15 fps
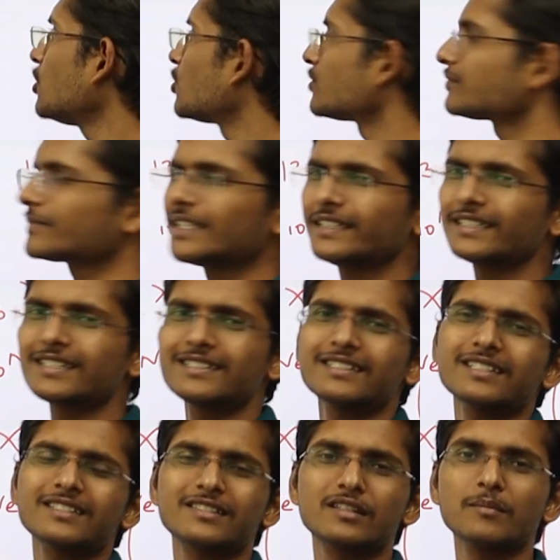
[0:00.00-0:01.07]
know it's
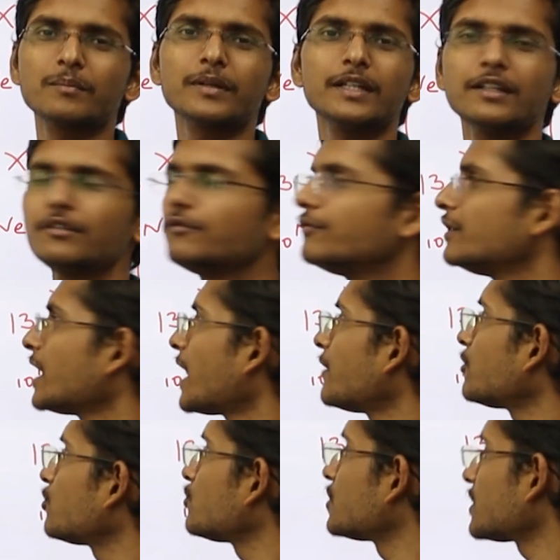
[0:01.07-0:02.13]
just simply we
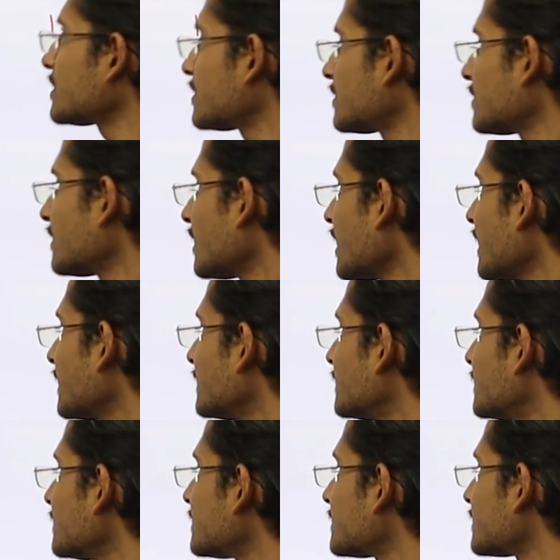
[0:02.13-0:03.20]
have to just take
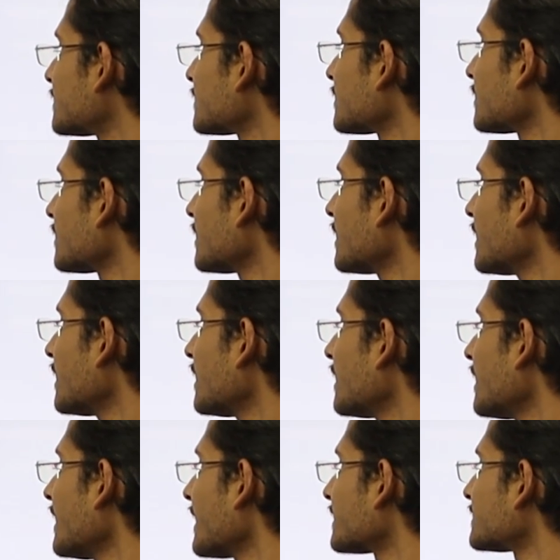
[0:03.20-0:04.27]
this
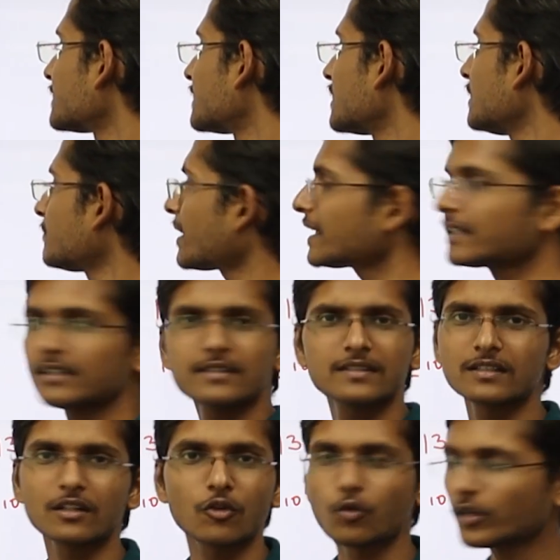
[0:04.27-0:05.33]
X3,
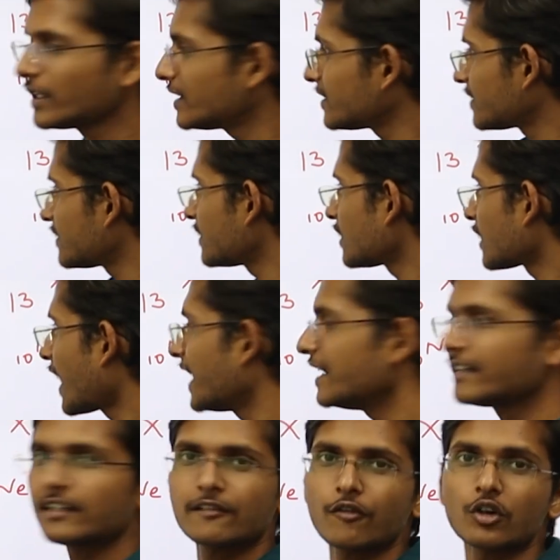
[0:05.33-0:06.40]
okay, this is a
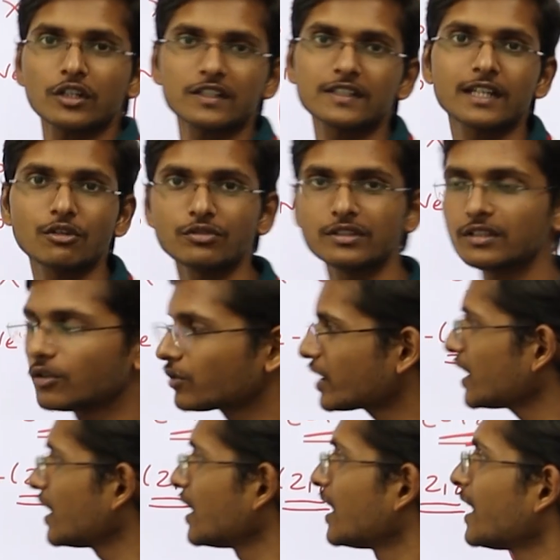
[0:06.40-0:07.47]
radical for us now,
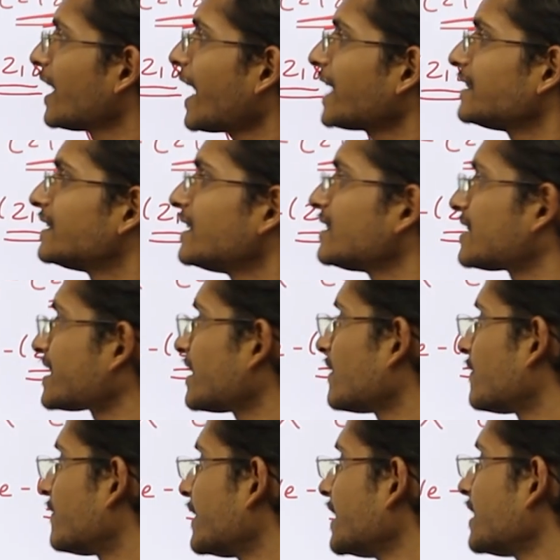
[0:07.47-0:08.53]
okay, and then
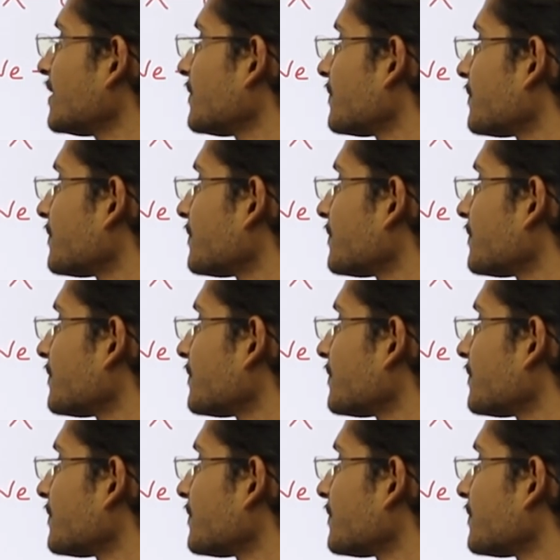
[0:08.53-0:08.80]
sulfate,